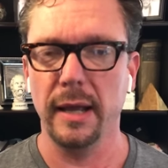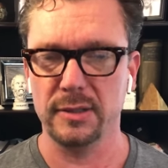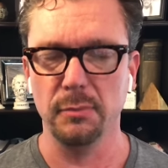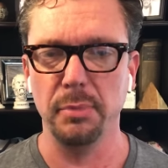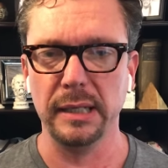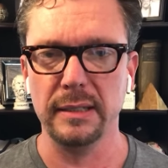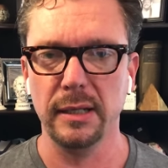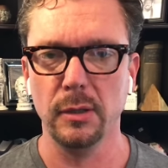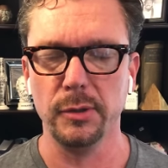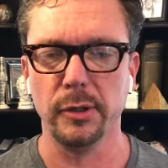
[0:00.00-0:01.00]
That's a big
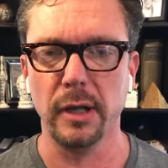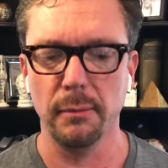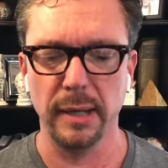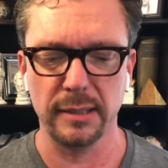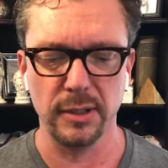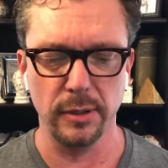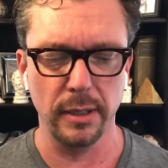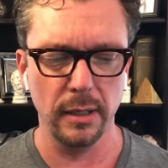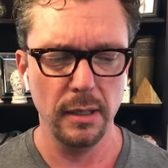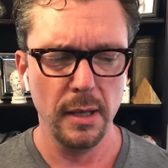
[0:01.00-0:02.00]
deal, your gut
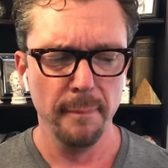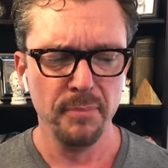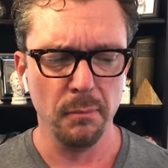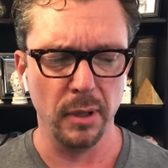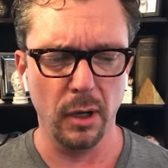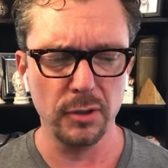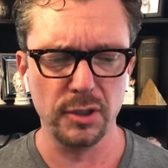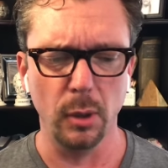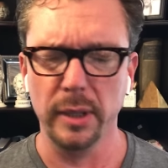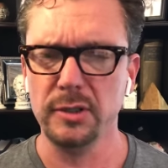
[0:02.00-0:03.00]
bacteria. But
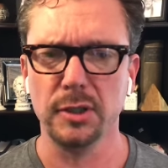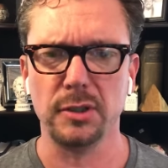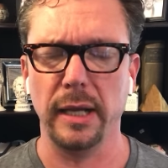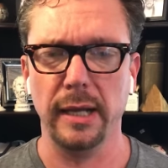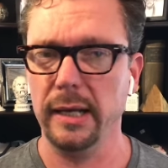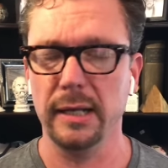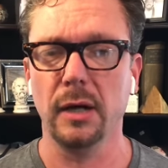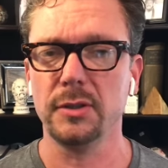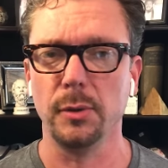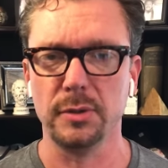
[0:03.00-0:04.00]
also it just, it
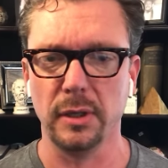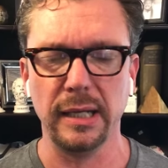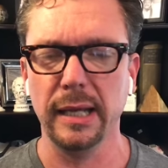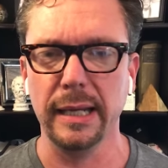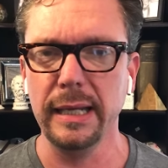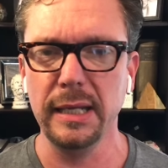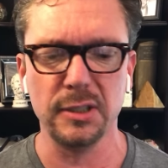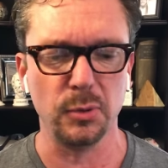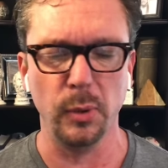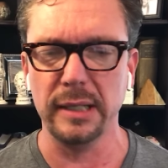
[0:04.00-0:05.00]
also is going to get any
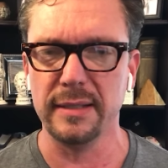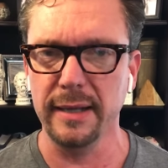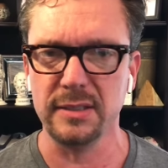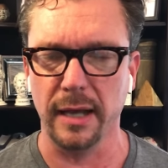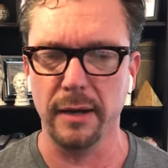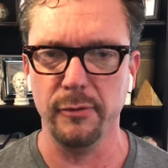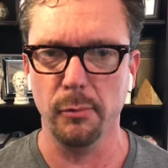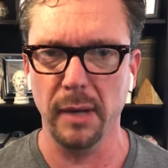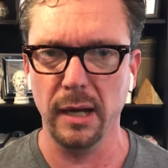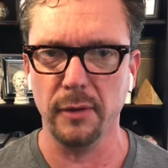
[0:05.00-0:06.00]
sweet taste out of
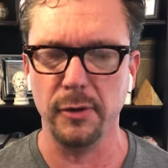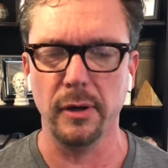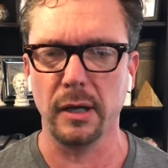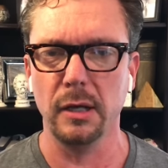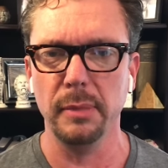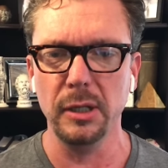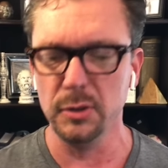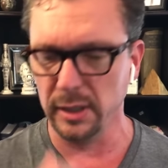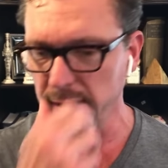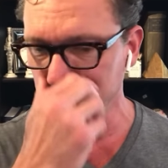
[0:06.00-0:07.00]
your mouth. You're not going to be
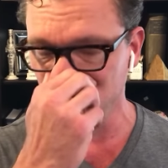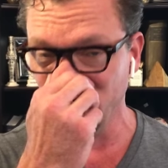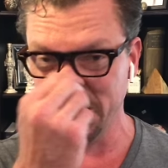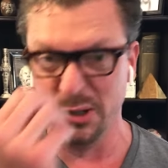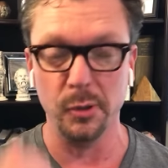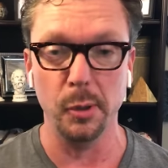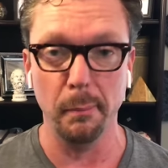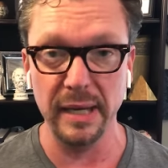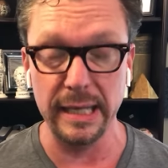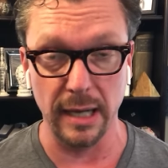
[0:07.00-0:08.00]
using any sweetener on your
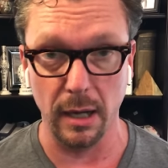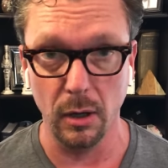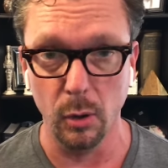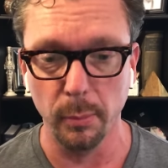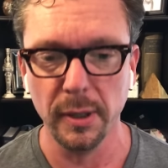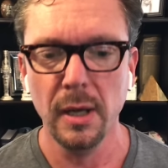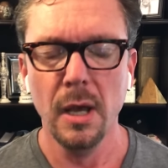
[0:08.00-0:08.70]
meat, I hope.